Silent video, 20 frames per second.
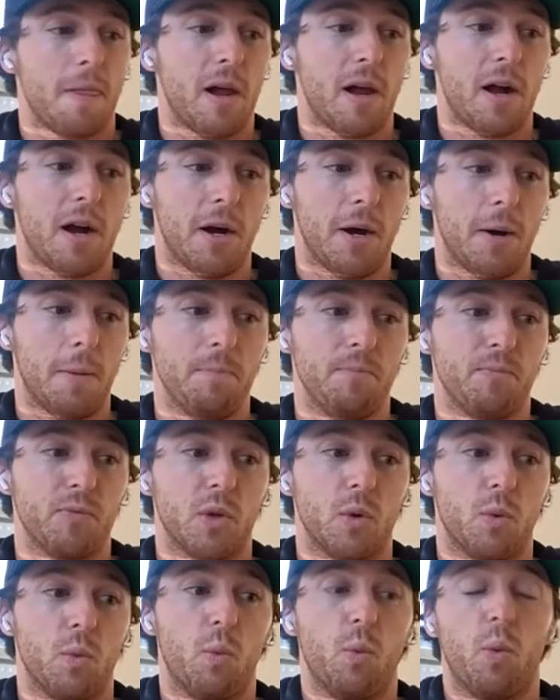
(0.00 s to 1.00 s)

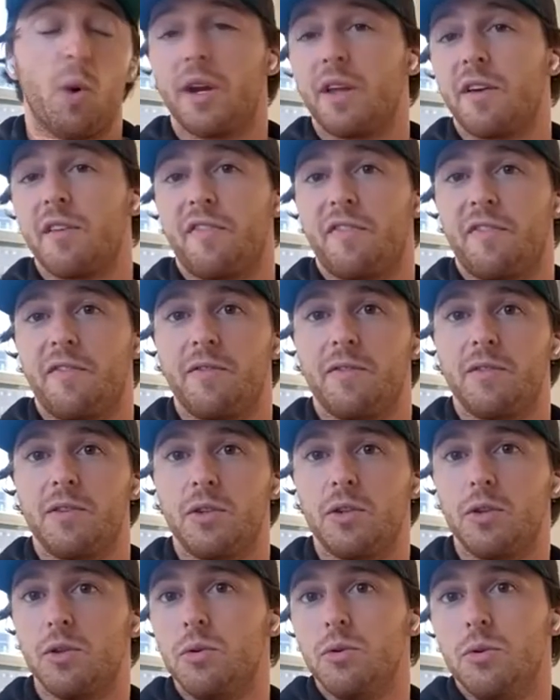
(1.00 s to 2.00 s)
What if
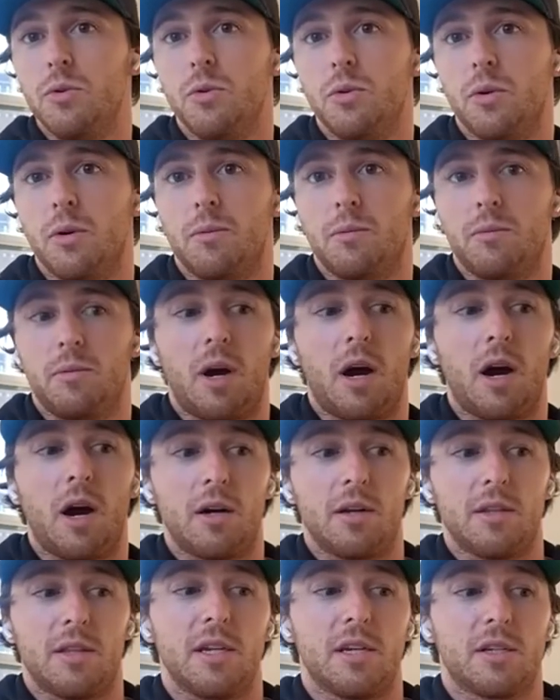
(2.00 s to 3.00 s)
you
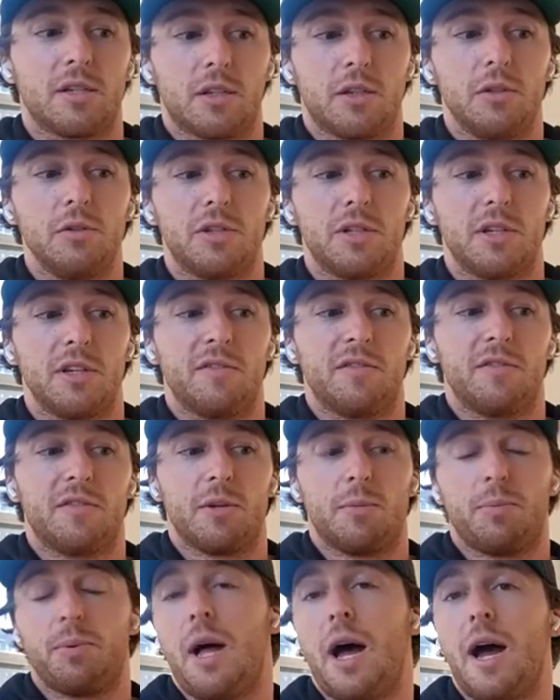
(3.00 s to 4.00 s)
are the exclusive
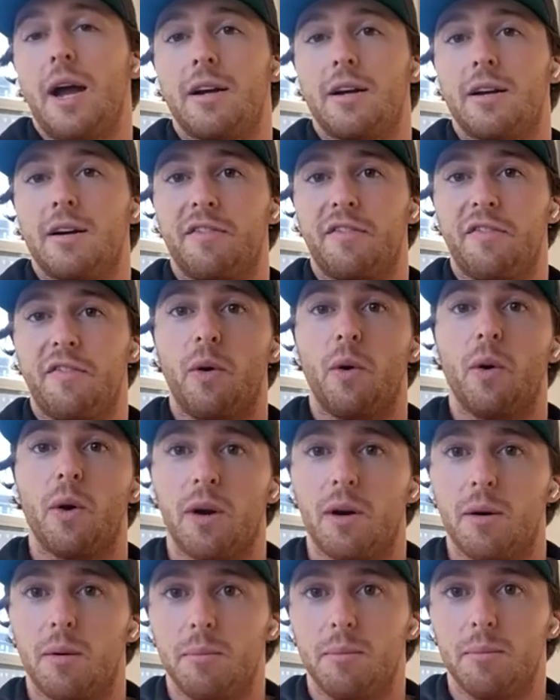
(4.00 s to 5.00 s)
supplier
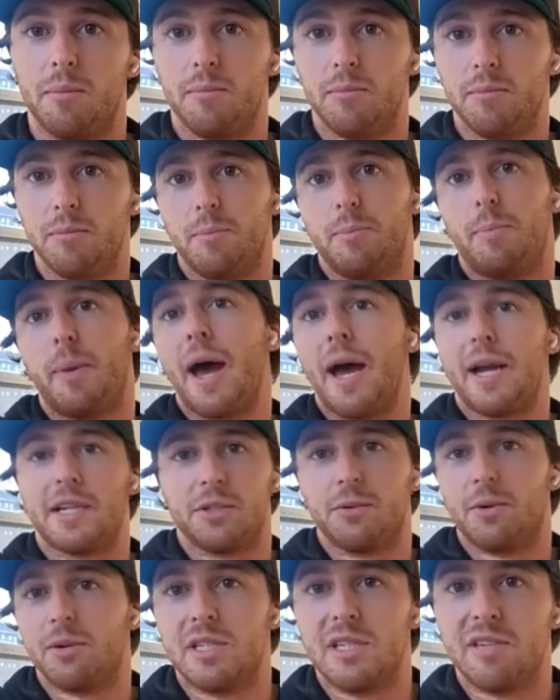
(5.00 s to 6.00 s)
for Batch?
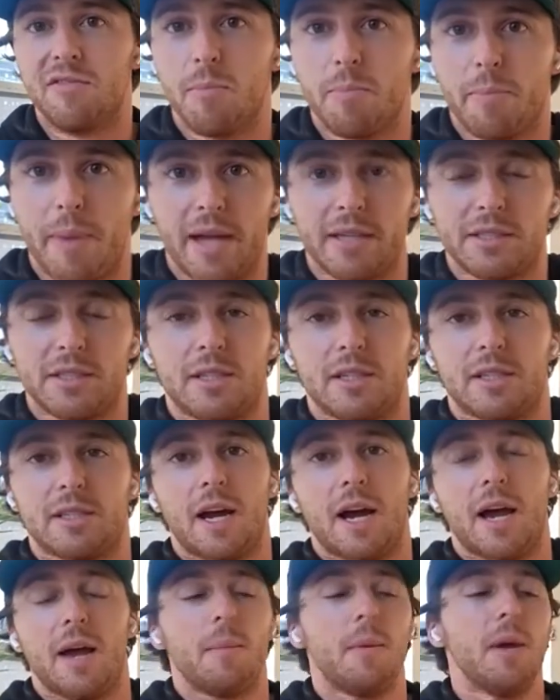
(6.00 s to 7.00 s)
It wasn't even Batch at the
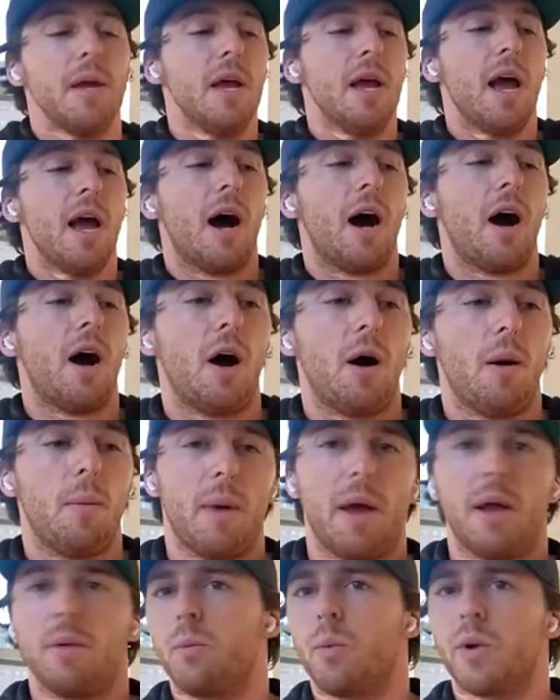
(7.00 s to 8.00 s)
time.
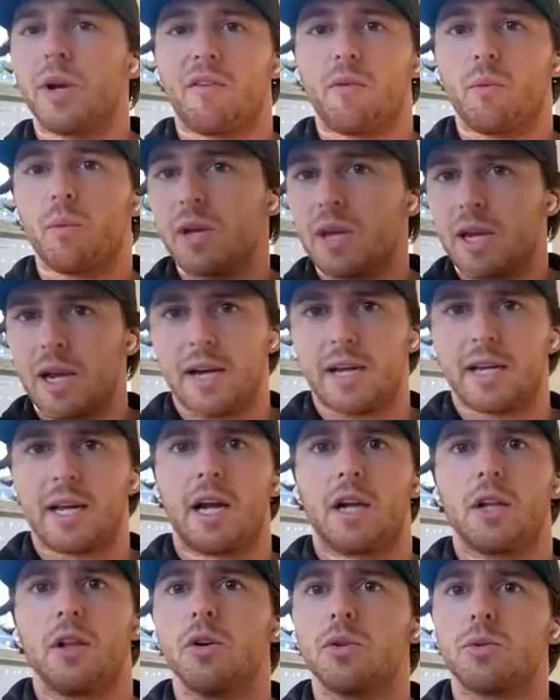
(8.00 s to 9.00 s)
And whatever, we kind of
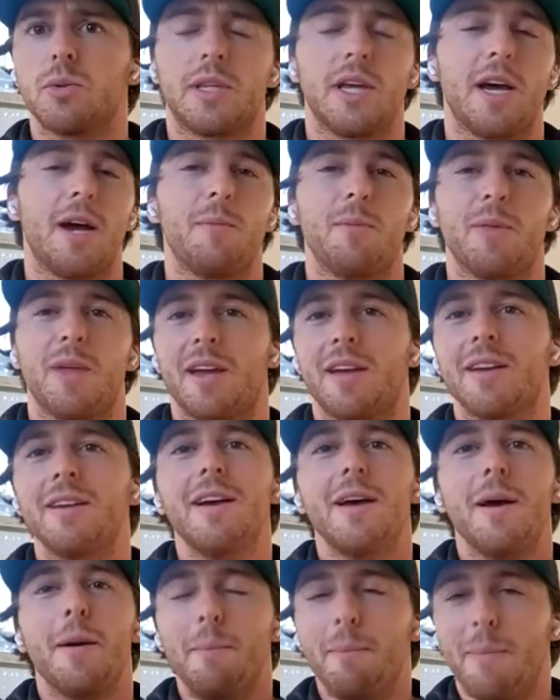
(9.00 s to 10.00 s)
got close with them. They
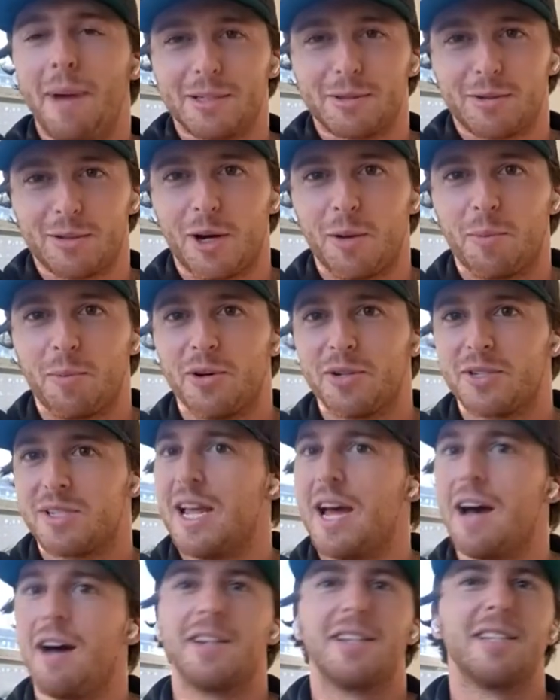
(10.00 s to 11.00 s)
meshed with our
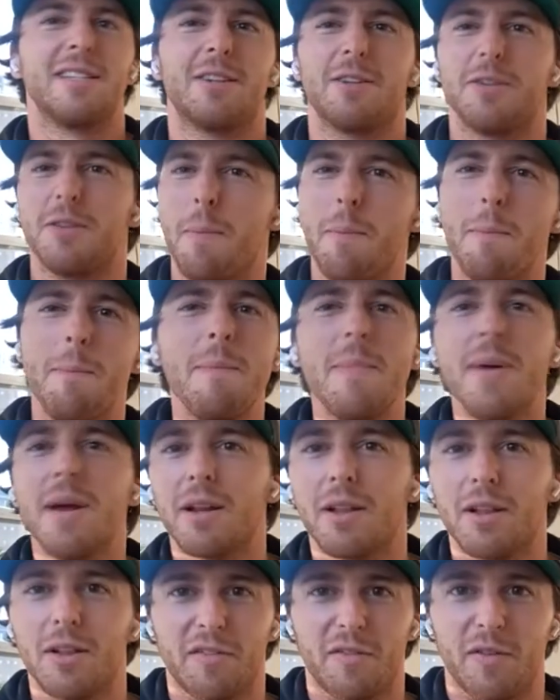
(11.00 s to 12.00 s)
personality. They're in the
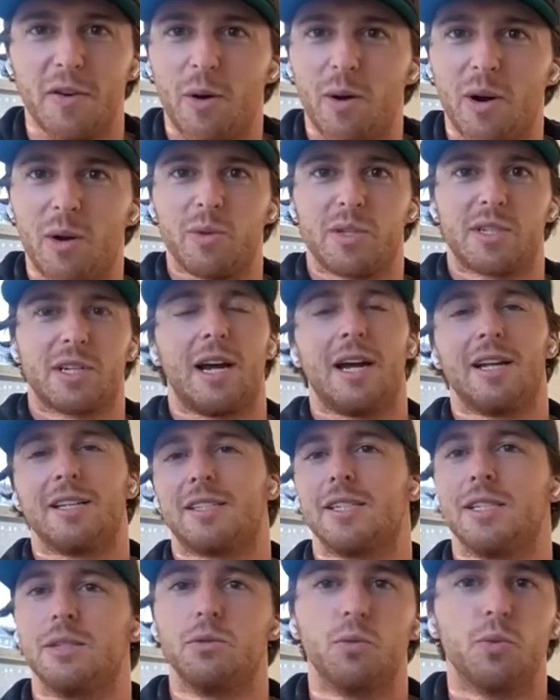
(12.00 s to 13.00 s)
middle of nowhere,
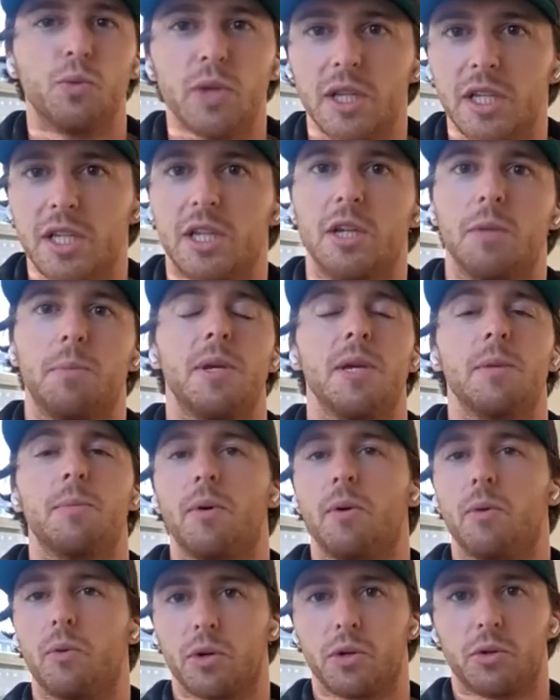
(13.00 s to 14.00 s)
Wisconsin, really good
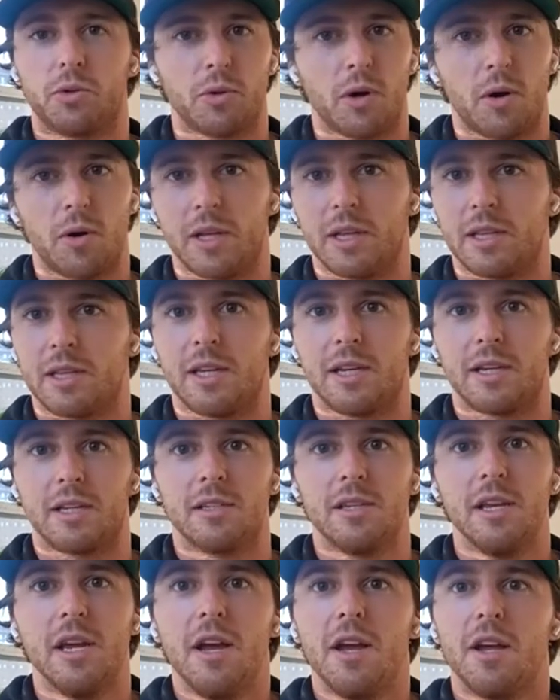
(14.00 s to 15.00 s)
people. We're growing
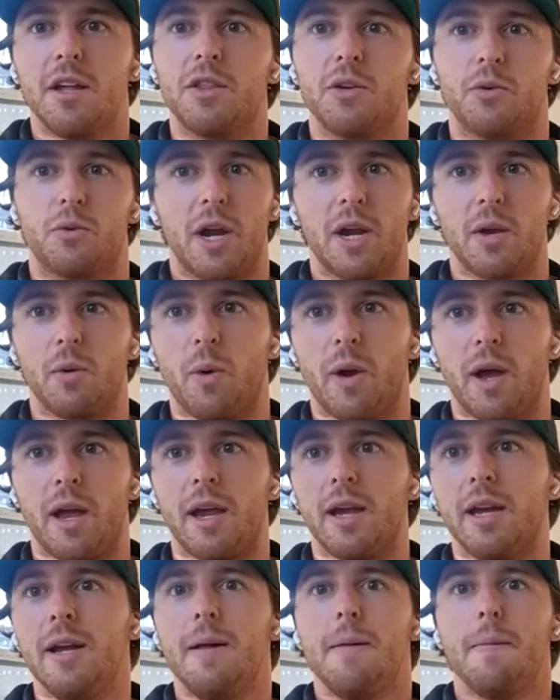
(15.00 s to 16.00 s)
things the right
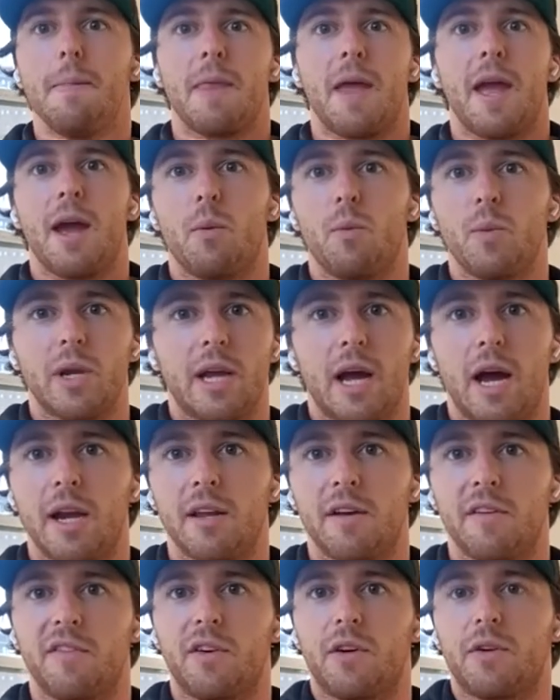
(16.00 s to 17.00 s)
way. And we kind
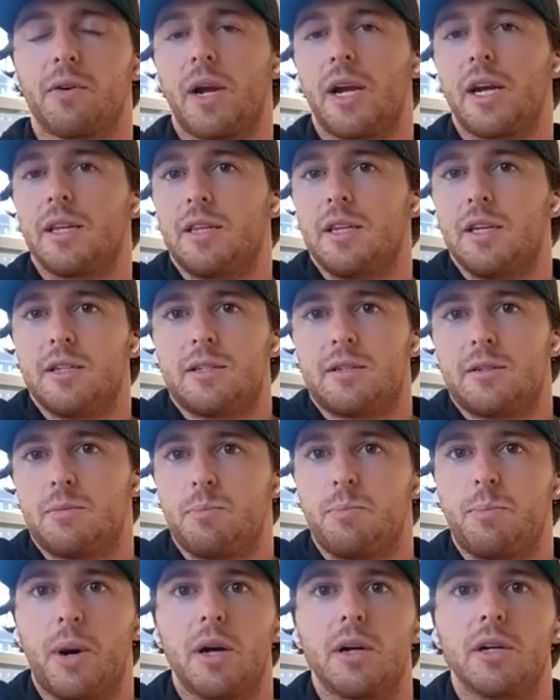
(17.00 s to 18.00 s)
of created this
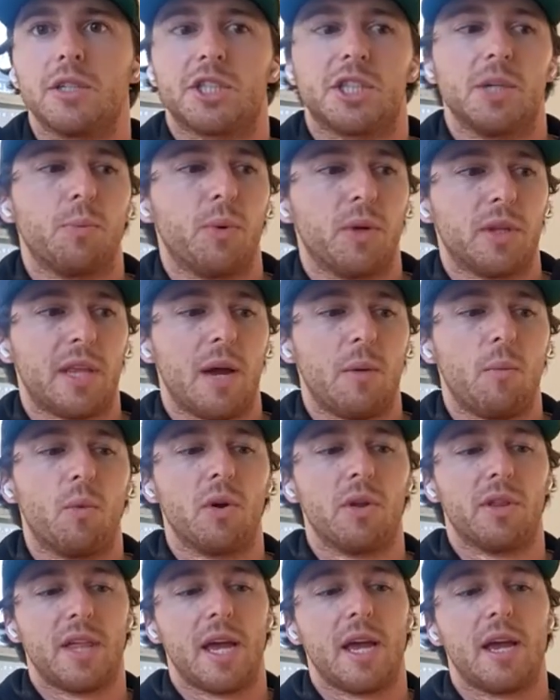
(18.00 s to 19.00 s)
partnership with them
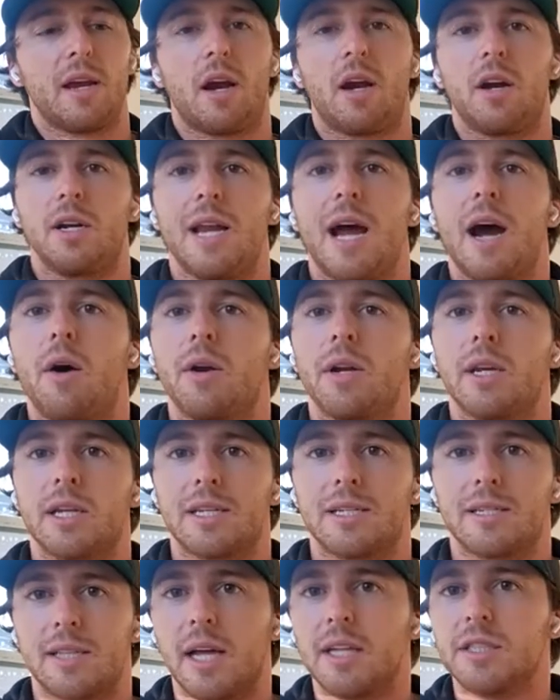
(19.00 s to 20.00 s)
where they are now an
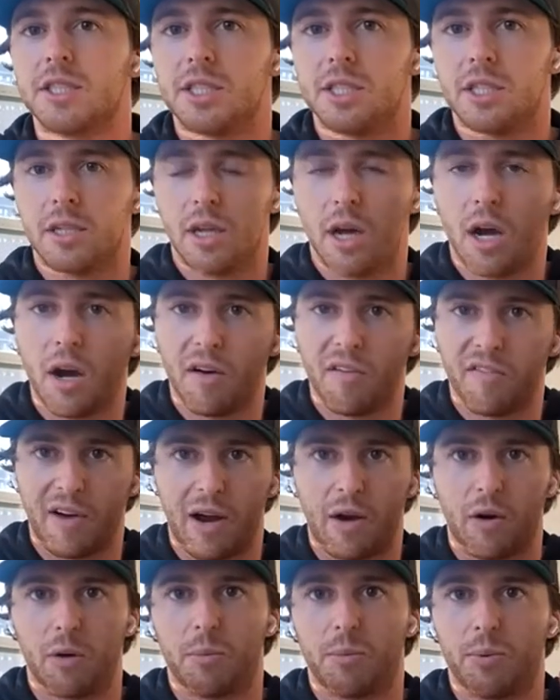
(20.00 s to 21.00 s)
extension of
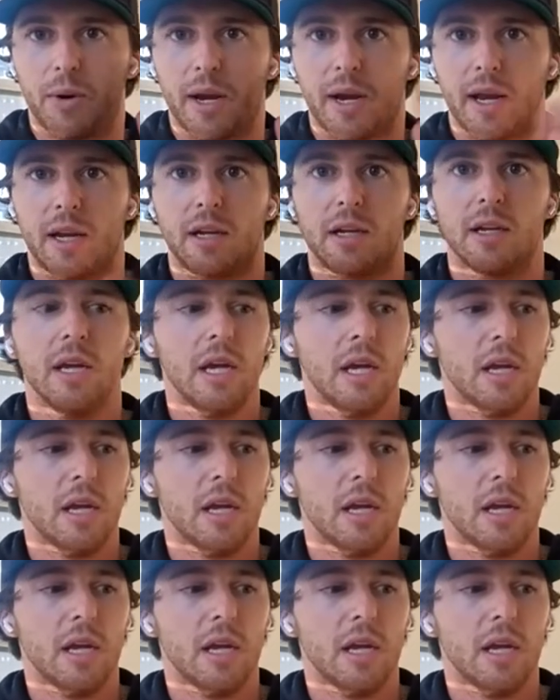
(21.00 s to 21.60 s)
our brand.